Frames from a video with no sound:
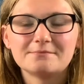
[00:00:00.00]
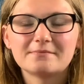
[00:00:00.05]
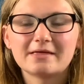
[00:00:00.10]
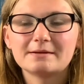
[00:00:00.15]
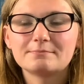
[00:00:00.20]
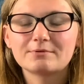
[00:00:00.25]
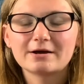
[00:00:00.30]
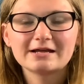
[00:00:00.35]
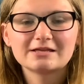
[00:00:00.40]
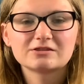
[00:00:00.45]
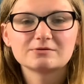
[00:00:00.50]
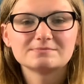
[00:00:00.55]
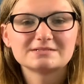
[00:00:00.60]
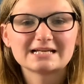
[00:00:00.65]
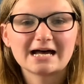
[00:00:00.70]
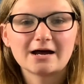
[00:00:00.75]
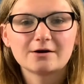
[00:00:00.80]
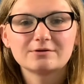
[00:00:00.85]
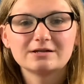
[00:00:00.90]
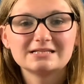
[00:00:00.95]
they break them
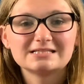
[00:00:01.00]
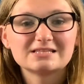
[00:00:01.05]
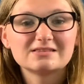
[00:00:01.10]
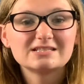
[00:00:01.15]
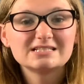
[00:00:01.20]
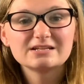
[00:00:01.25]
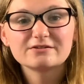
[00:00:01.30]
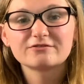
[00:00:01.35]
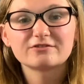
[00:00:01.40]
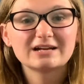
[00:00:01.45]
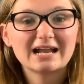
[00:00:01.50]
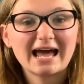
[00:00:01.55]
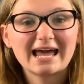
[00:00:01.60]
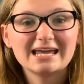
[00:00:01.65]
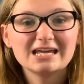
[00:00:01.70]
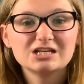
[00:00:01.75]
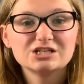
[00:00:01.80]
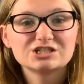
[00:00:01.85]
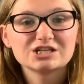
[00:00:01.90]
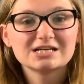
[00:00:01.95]
down into the different
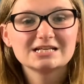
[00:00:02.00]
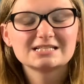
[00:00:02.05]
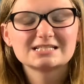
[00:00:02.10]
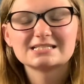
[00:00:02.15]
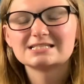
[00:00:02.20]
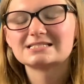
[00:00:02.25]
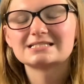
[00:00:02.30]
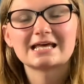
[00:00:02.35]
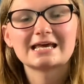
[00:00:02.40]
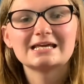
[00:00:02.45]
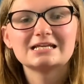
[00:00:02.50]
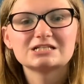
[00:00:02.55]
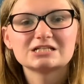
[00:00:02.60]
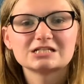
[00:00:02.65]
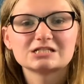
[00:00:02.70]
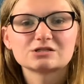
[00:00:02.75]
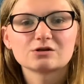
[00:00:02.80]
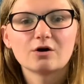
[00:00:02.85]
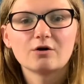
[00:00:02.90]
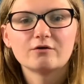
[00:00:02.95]
ages and stages
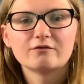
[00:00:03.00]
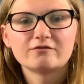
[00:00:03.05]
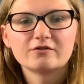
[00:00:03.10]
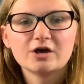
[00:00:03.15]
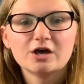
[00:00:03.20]
of